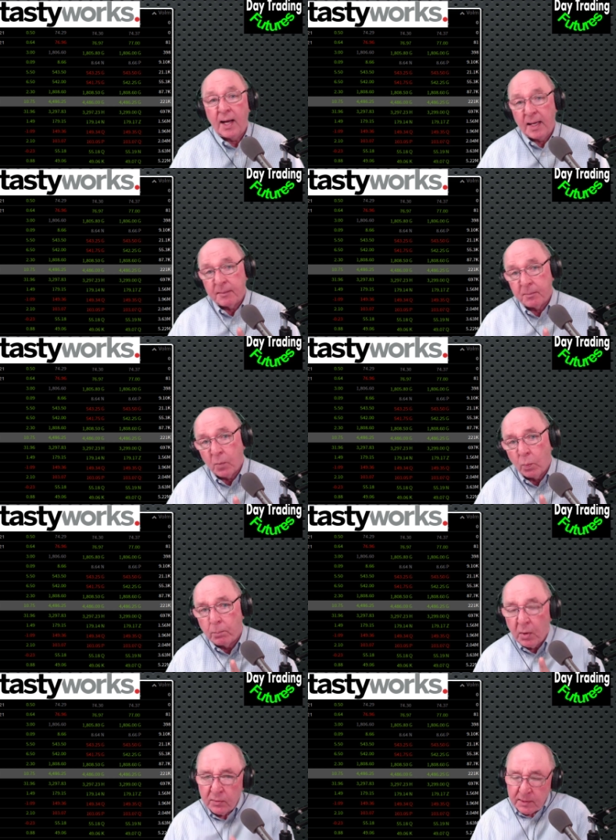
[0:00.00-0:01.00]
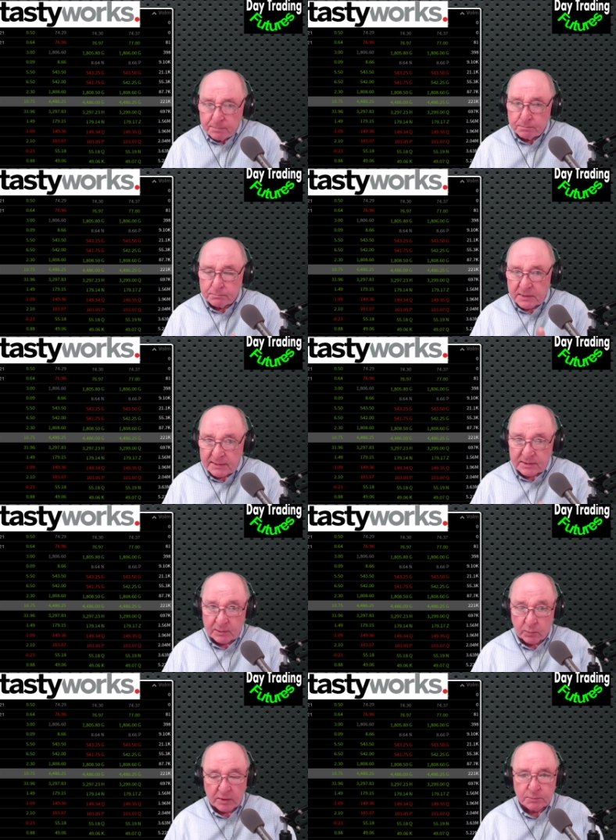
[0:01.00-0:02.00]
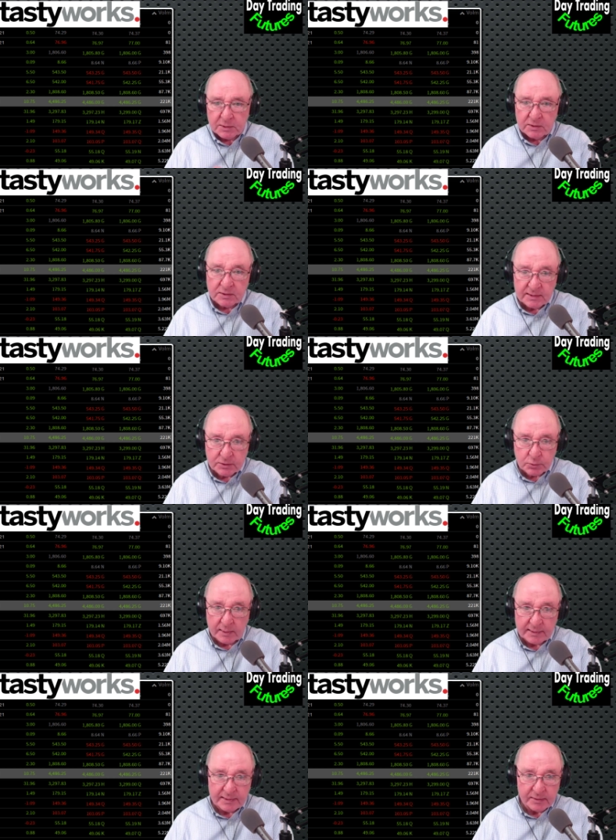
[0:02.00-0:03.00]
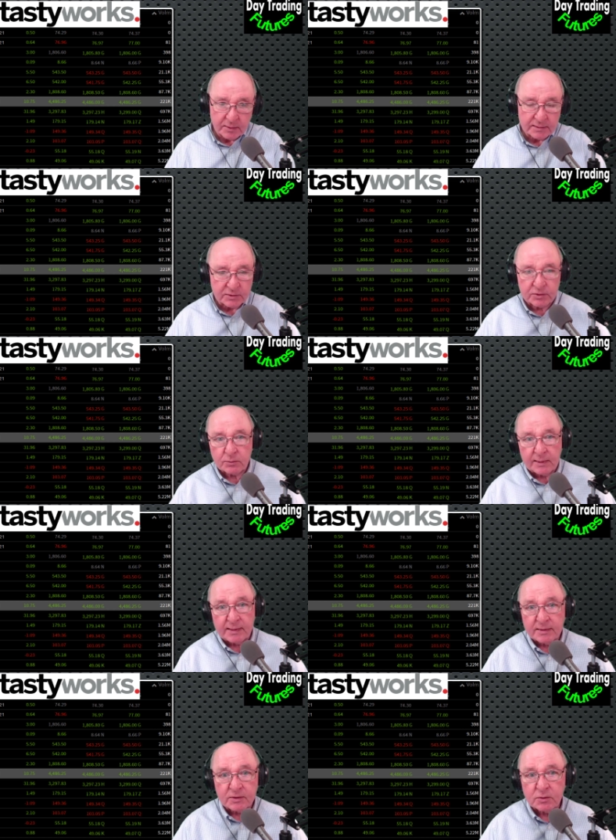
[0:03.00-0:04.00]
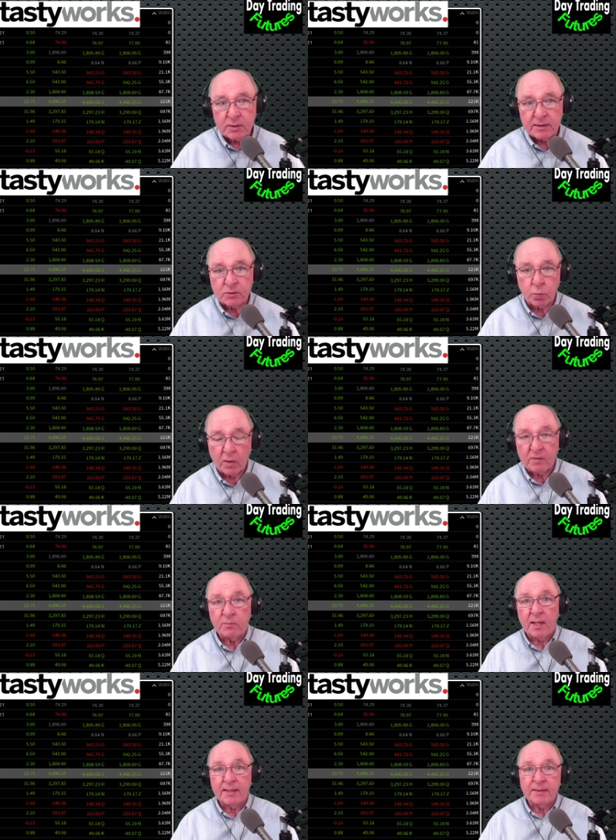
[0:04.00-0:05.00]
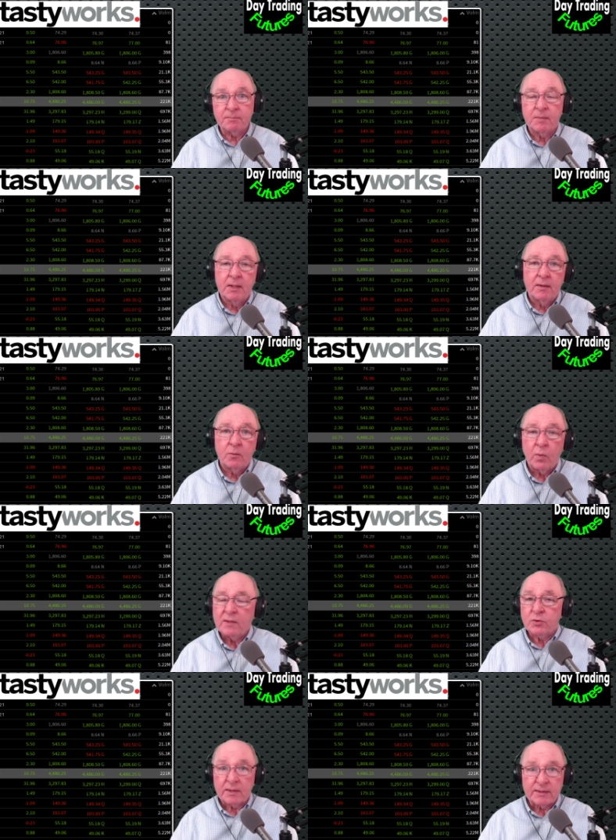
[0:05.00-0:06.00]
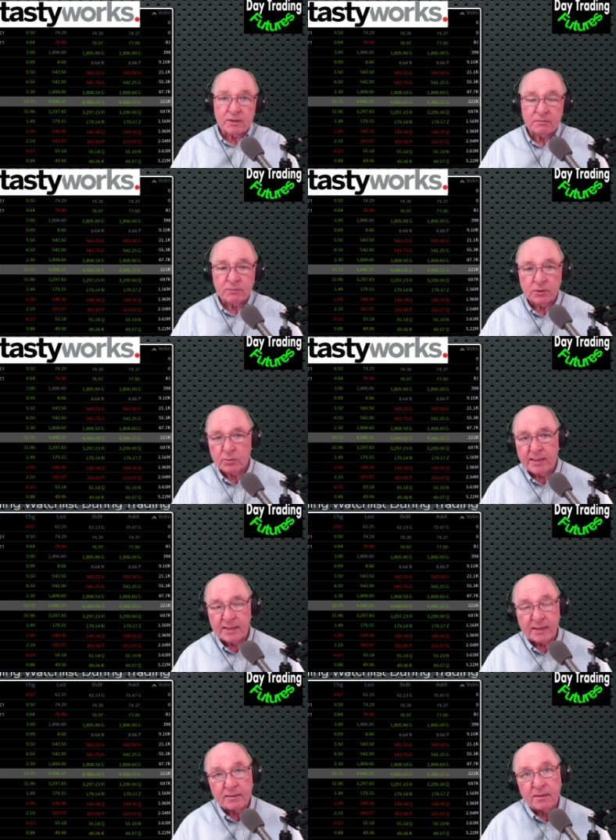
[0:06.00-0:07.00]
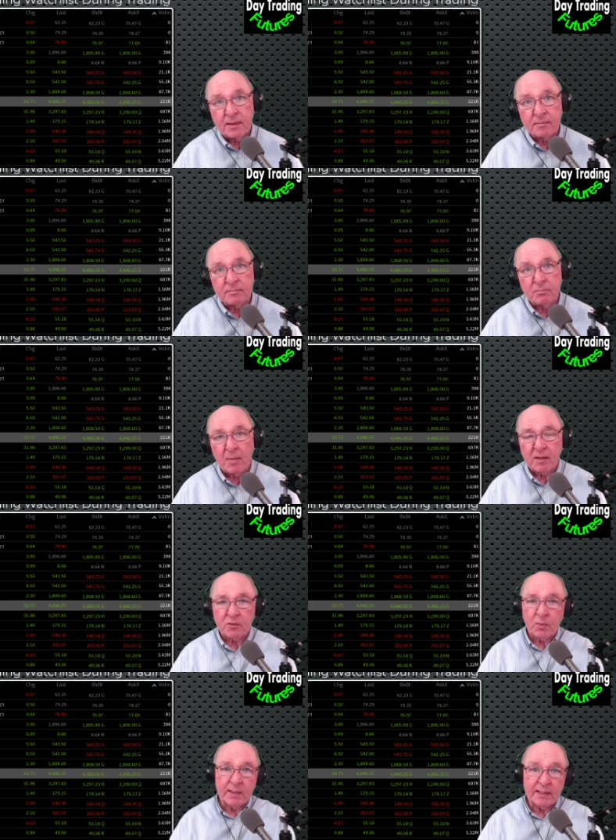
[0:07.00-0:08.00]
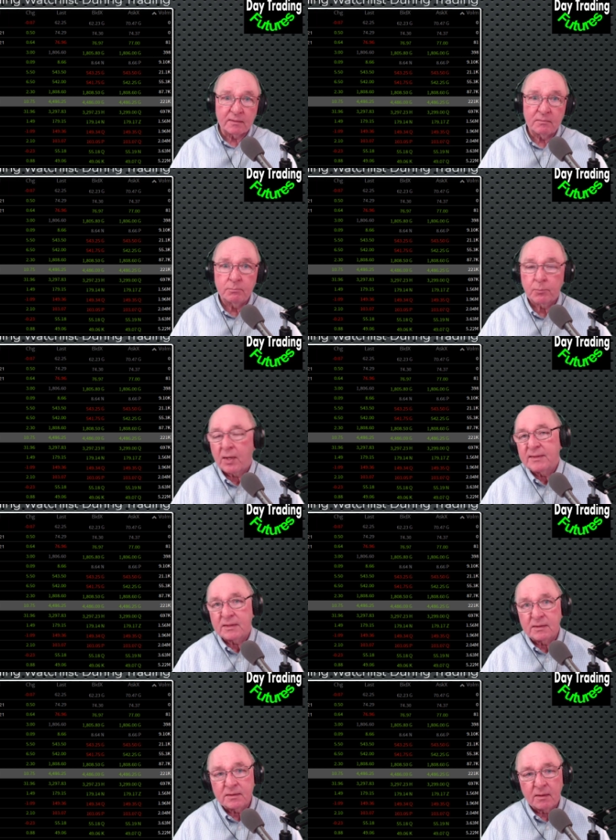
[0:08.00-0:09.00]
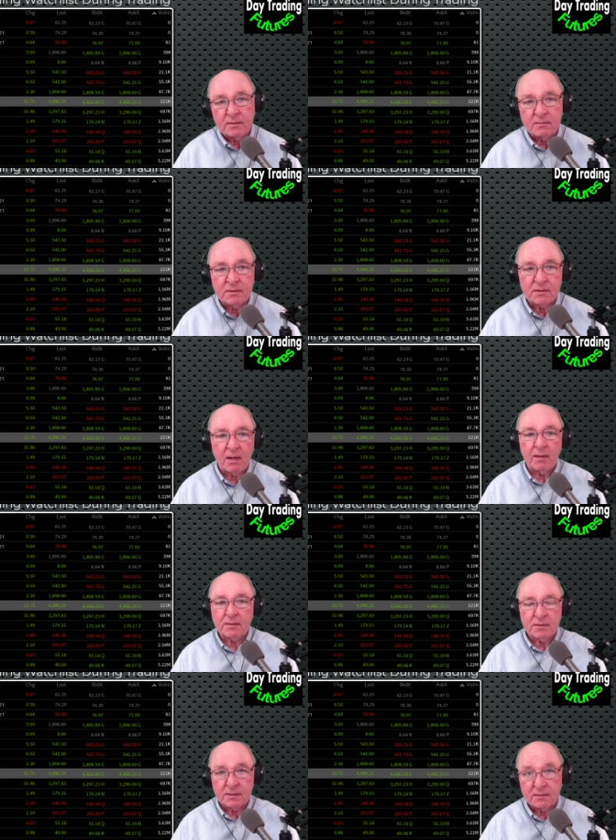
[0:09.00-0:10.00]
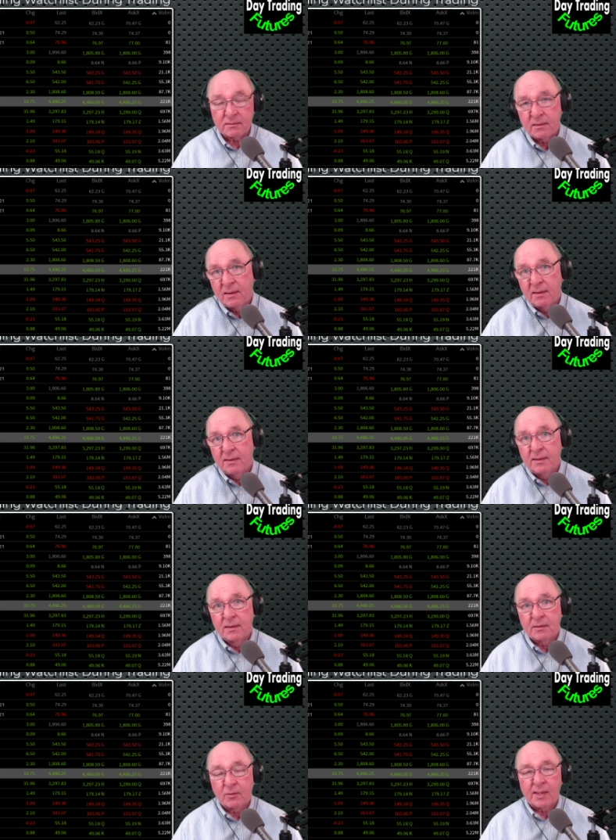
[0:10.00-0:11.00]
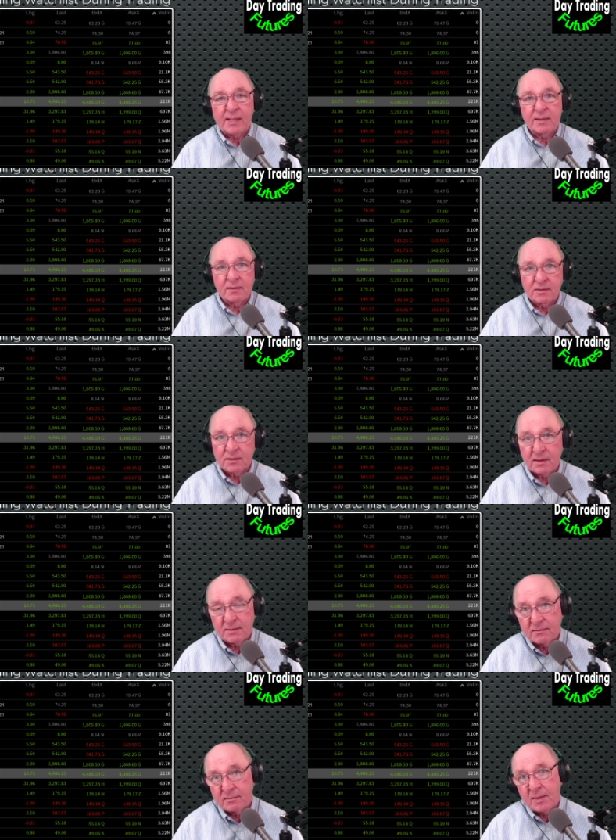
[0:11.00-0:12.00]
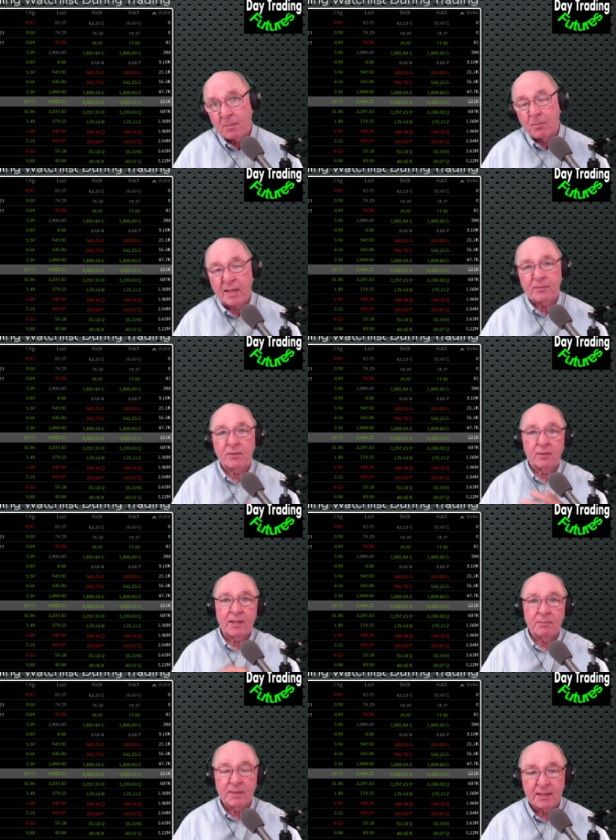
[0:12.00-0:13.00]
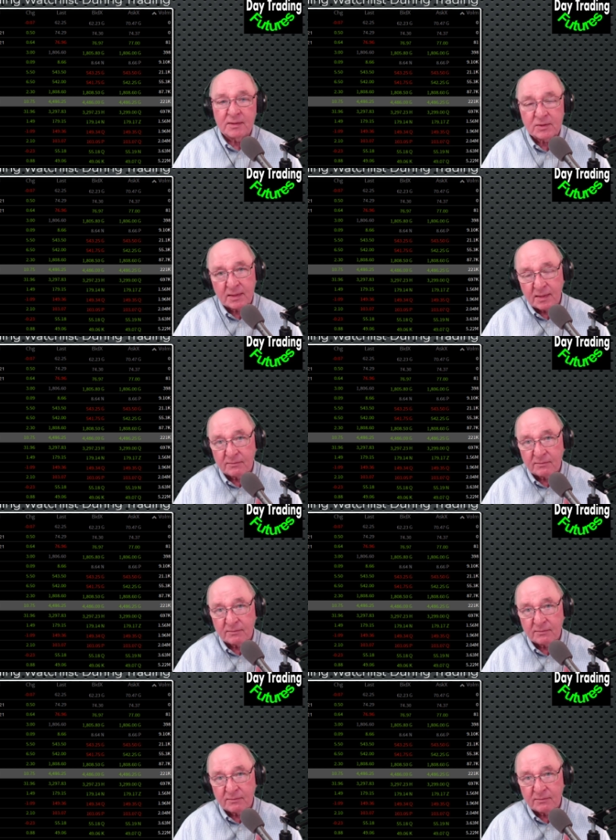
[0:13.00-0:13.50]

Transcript: I brought up Tastyworks because this right here on the screen is one of my watch list for trading and monitoring prices on stocks and grains and micro E-minis and